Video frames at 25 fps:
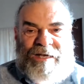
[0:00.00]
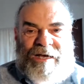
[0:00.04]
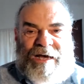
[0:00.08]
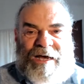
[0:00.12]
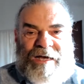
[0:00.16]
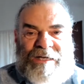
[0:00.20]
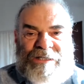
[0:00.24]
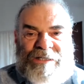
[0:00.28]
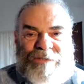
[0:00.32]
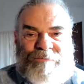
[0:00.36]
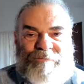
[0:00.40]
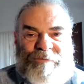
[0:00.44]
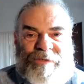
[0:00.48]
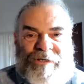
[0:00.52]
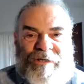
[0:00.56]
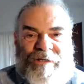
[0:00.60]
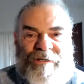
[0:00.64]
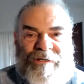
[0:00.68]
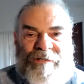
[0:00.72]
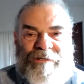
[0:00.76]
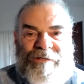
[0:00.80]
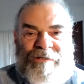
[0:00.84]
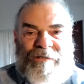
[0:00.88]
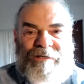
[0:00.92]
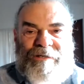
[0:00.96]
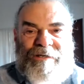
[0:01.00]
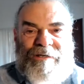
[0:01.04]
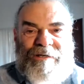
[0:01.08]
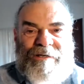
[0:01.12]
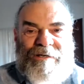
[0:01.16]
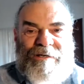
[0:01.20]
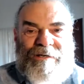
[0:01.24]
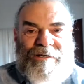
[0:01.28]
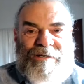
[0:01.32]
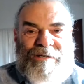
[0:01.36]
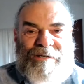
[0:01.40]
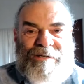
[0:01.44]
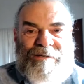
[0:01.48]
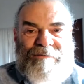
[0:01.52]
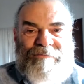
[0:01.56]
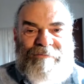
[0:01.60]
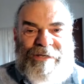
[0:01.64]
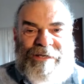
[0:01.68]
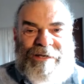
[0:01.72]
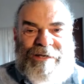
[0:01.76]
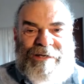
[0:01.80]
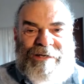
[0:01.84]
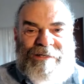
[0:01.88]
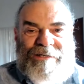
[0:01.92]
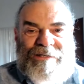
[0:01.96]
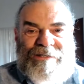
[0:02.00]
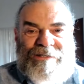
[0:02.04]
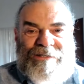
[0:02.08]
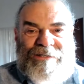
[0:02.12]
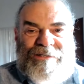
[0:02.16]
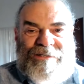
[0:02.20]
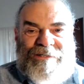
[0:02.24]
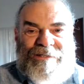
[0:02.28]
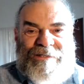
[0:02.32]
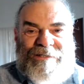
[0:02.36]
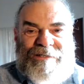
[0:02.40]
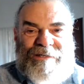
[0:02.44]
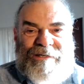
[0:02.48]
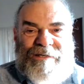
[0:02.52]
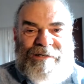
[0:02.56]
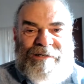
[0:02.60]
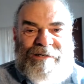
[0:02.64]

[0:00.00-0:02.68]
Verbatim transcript: hospital because